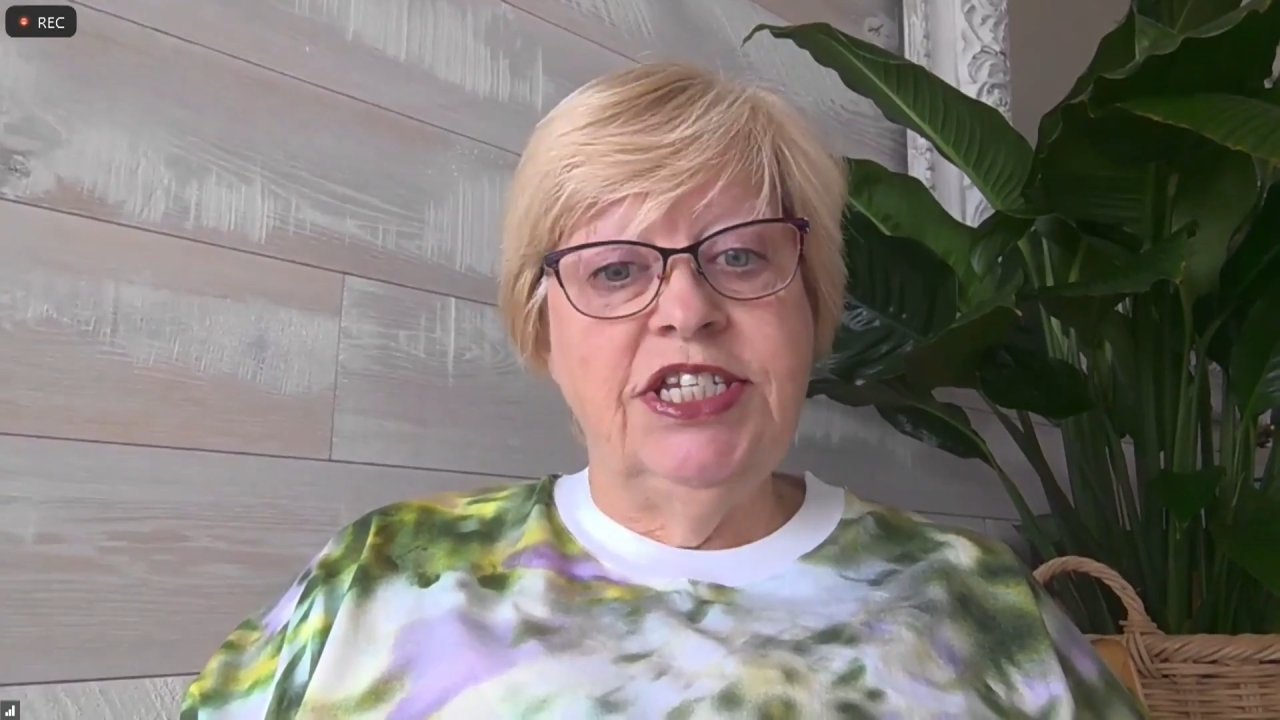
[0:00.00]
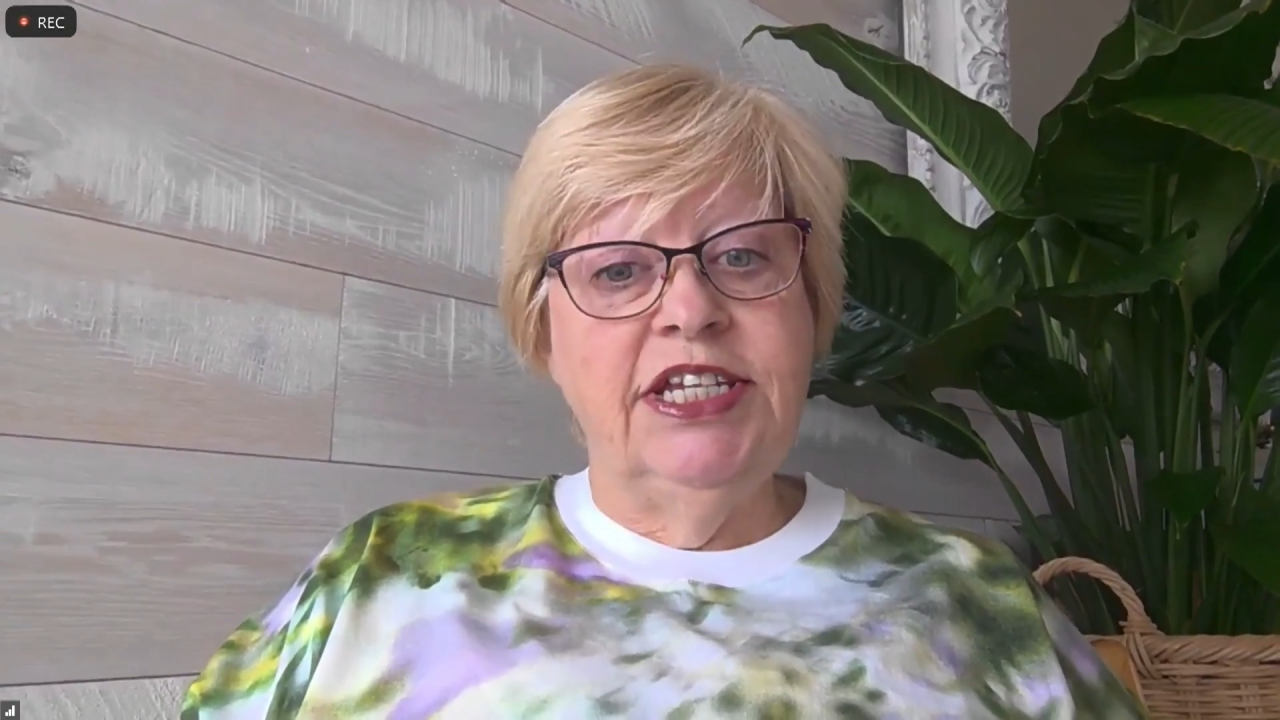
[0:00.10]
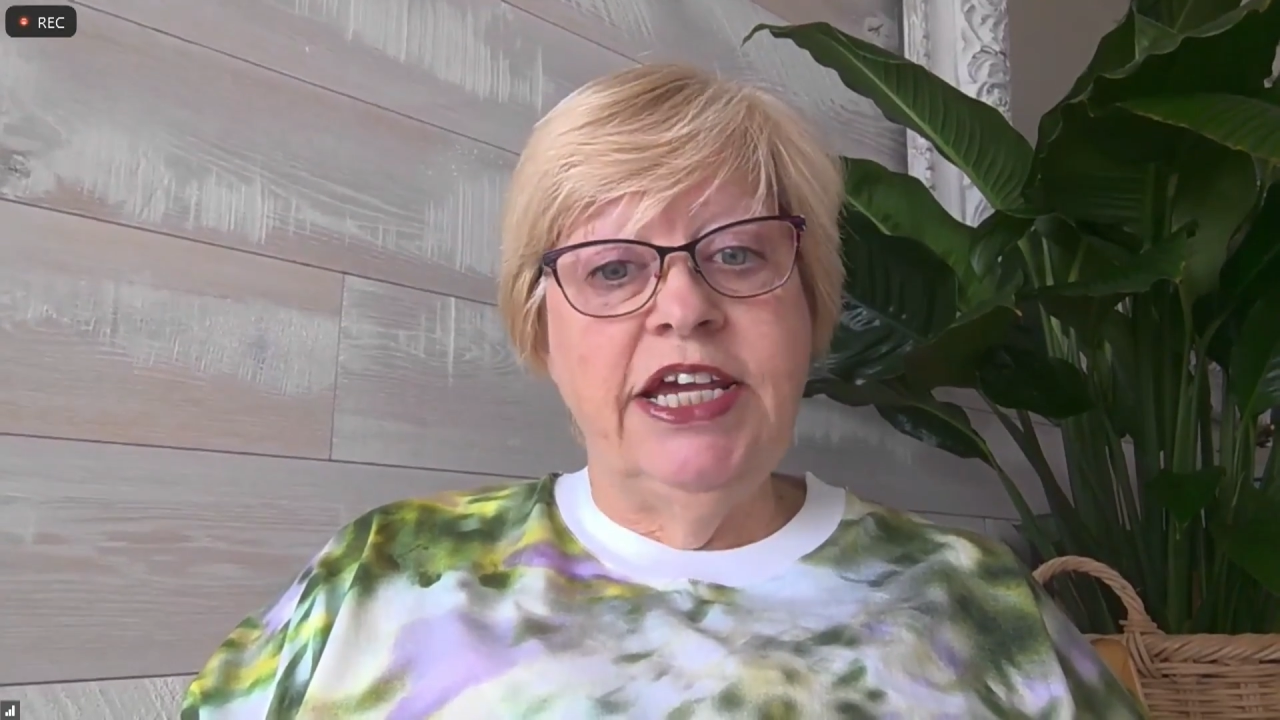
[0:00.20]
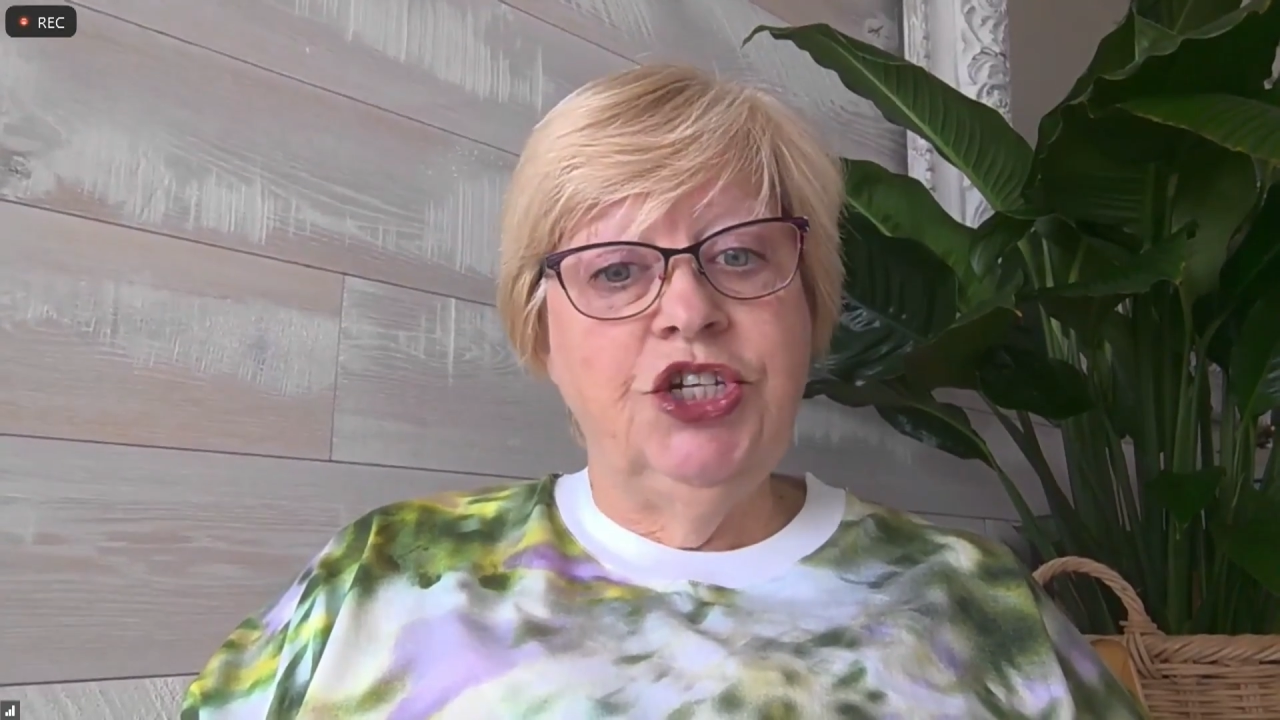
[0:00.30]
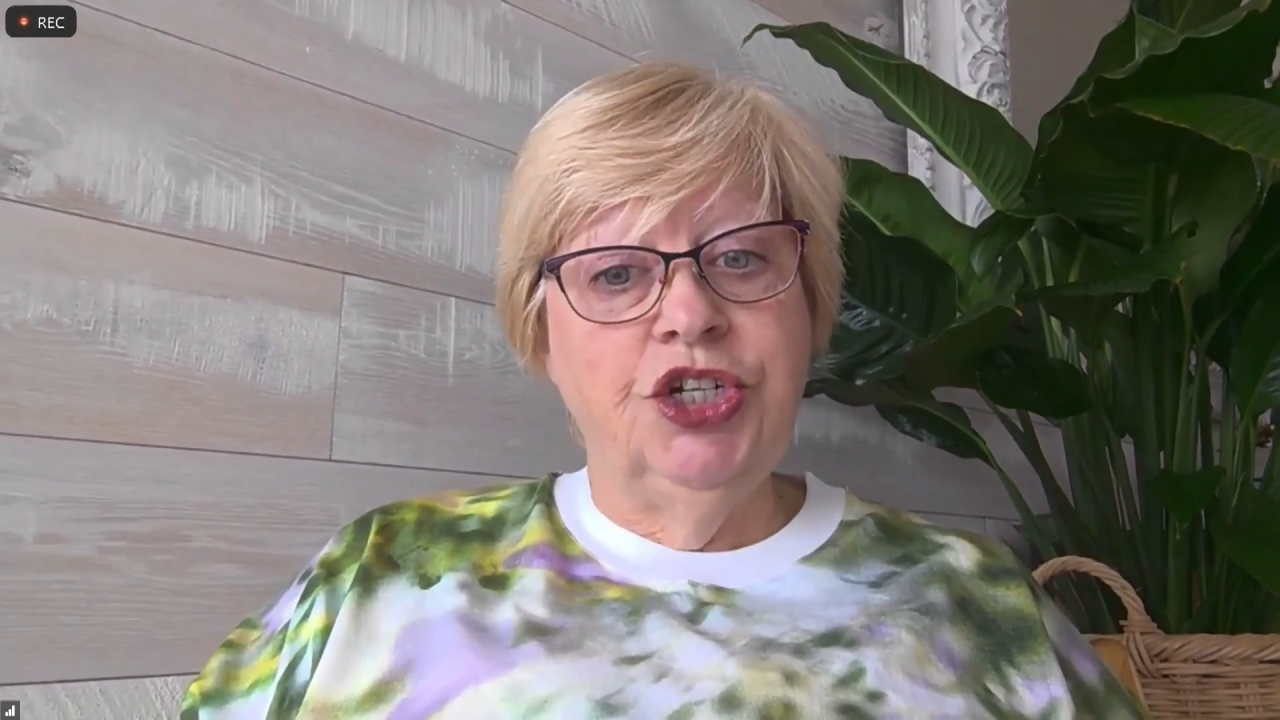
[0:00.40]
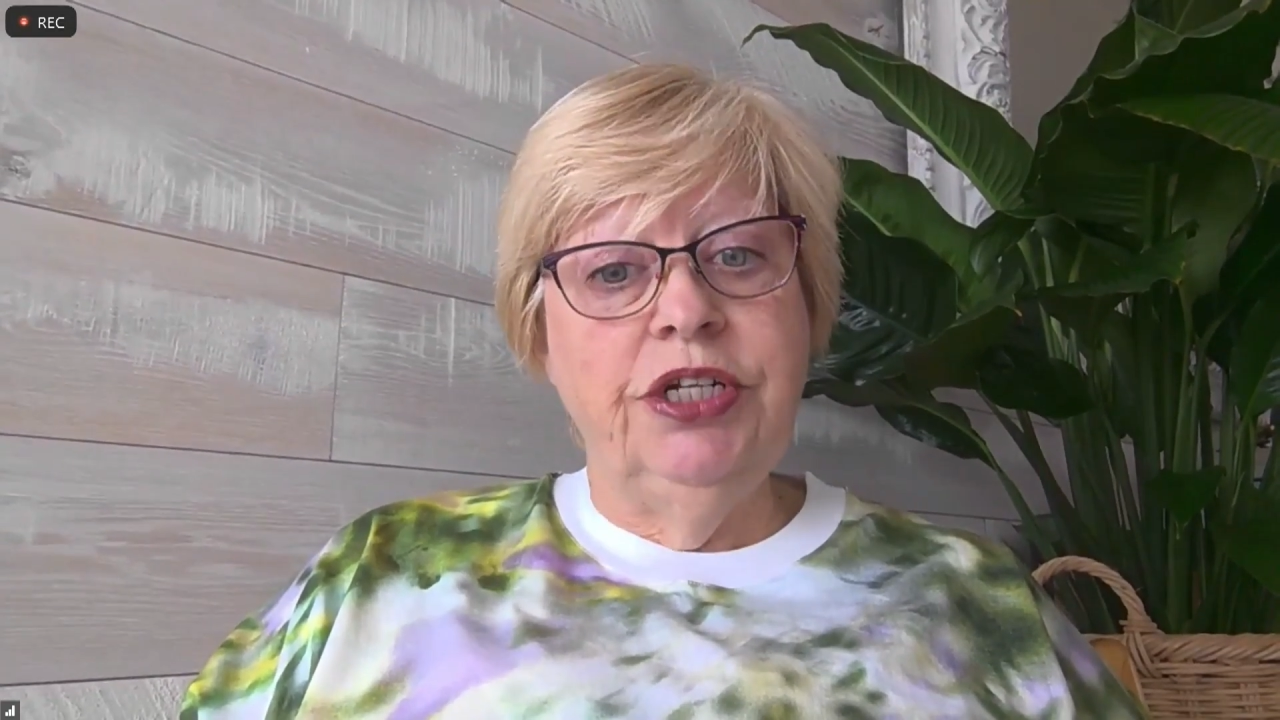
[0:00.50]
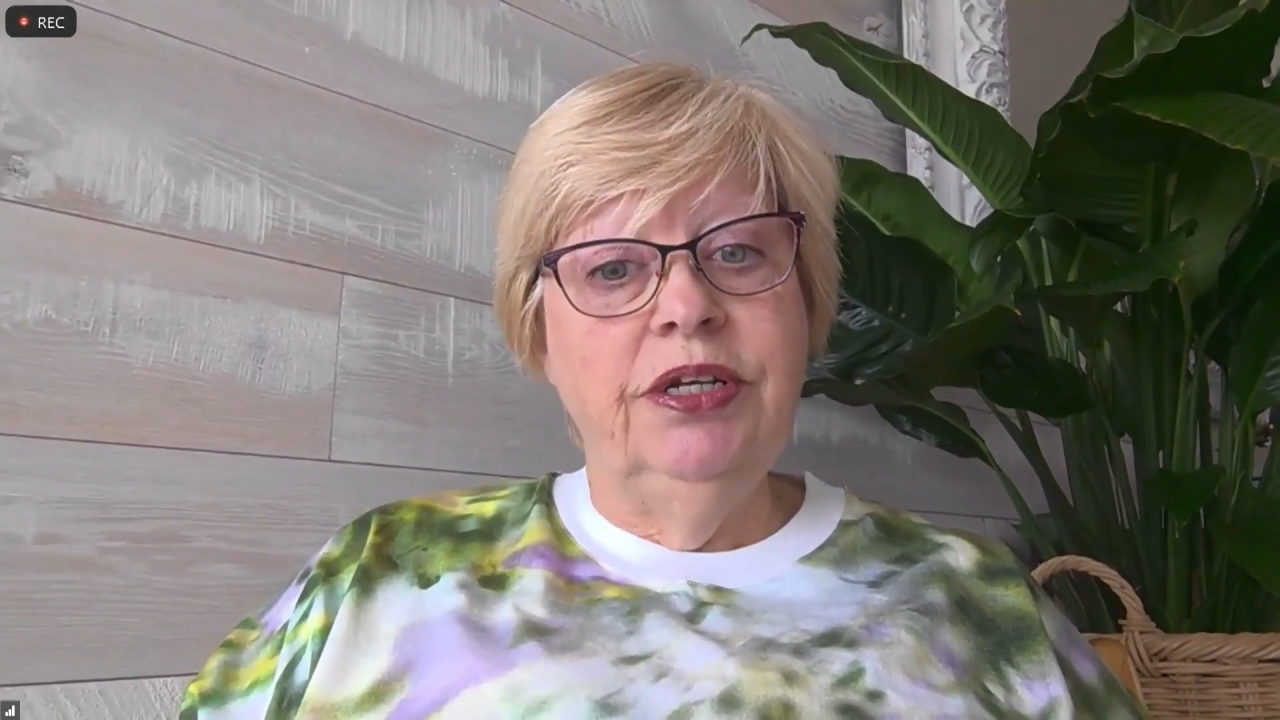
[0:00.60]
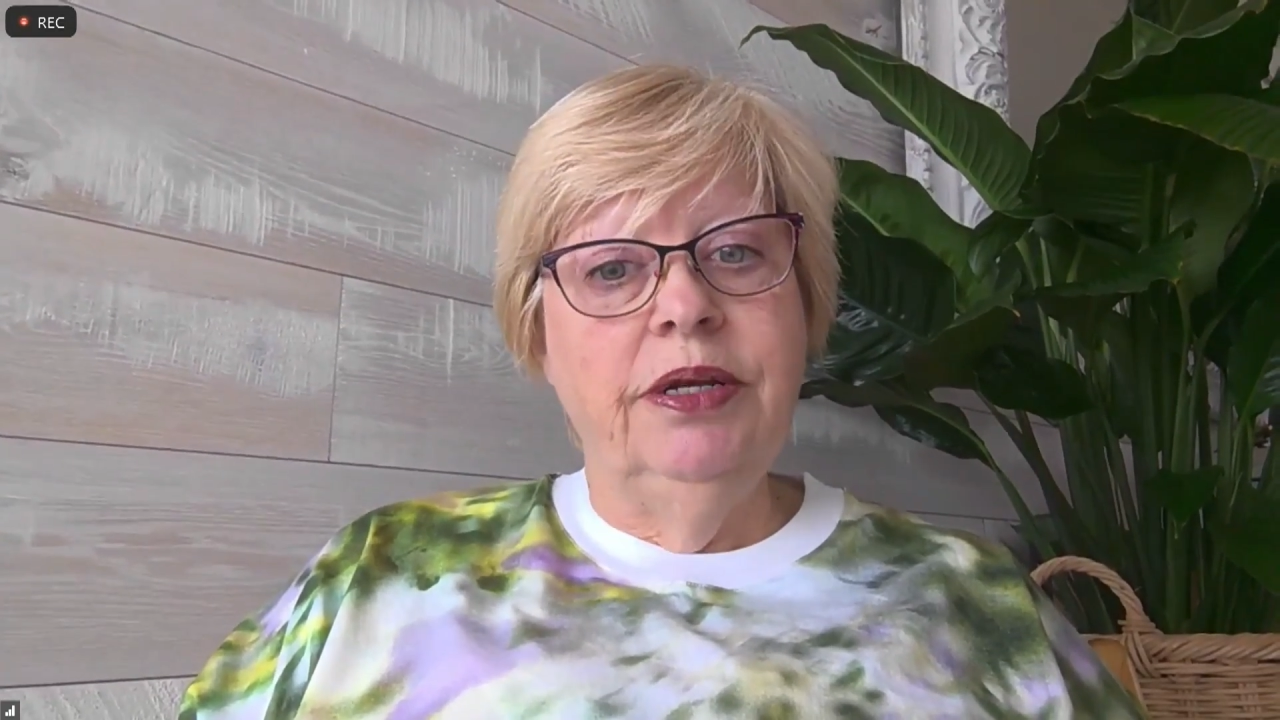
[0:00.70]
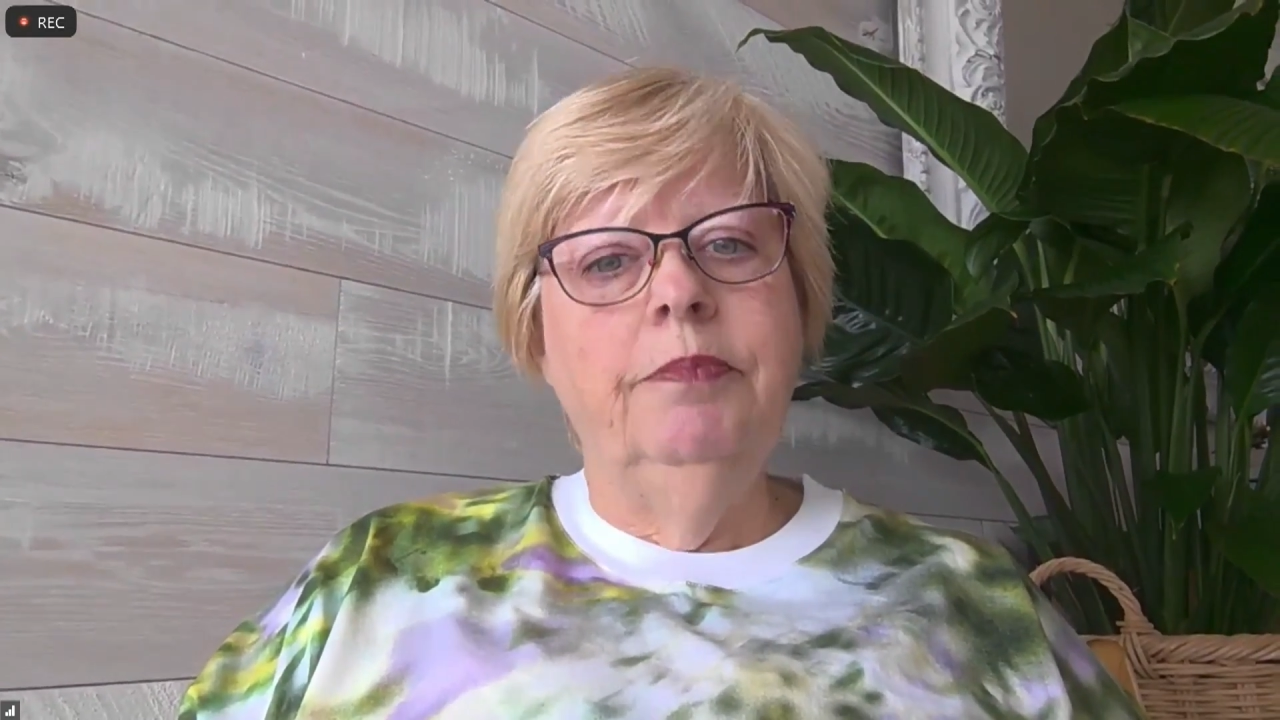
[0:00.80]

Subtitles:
Station,